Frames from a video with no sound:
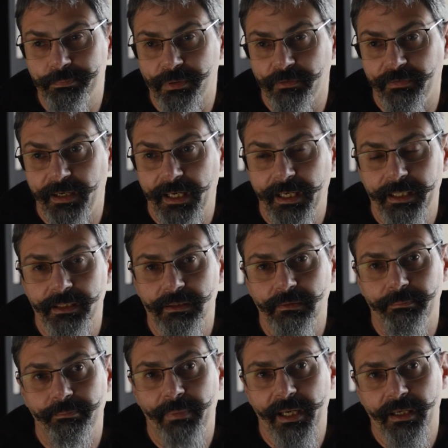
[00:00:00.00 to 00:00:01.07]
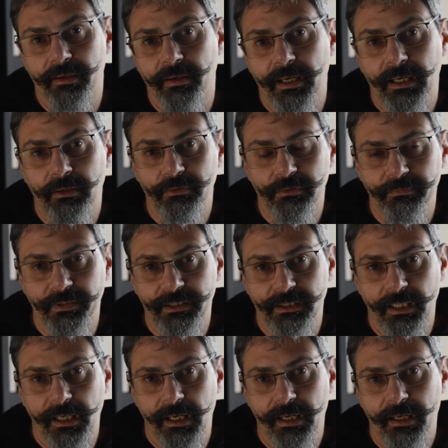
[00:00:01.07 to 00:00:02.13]
provide the background
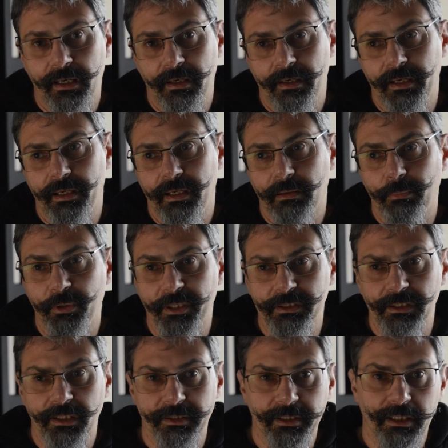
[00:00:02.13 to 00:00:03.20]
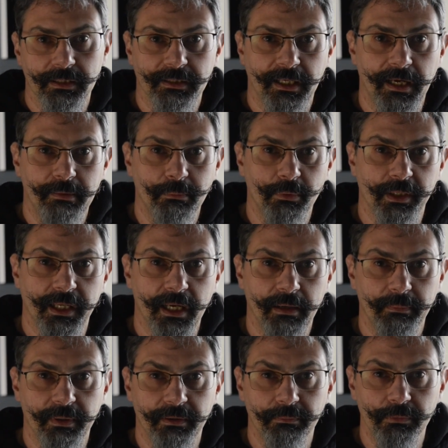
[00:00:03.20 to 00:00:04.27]
that are elaborated in real time
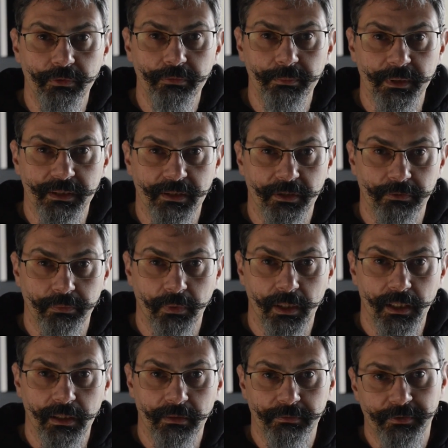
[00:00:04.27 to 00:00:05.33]
camera movement as well.